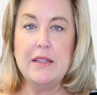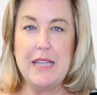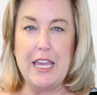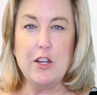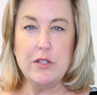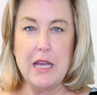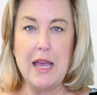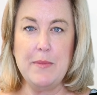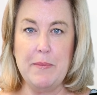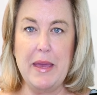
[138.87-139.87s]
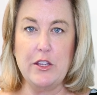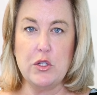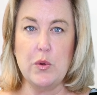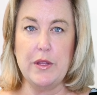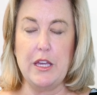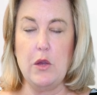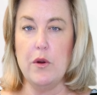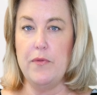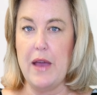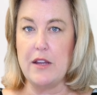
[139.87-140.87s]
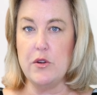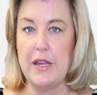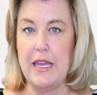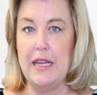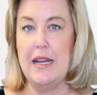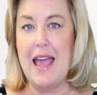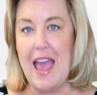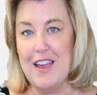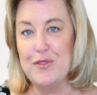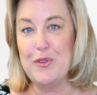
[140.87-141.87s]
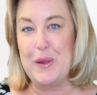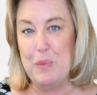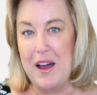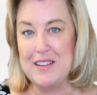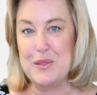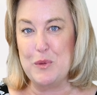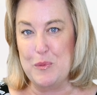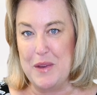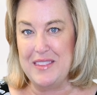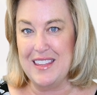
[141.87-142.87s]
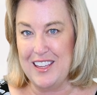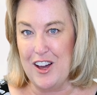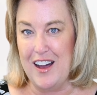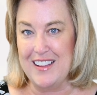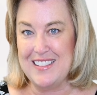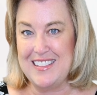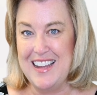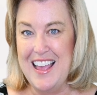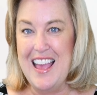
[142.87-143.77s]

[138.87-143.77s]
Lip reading: take your time and make sure that you are factoring in every possible monthly cost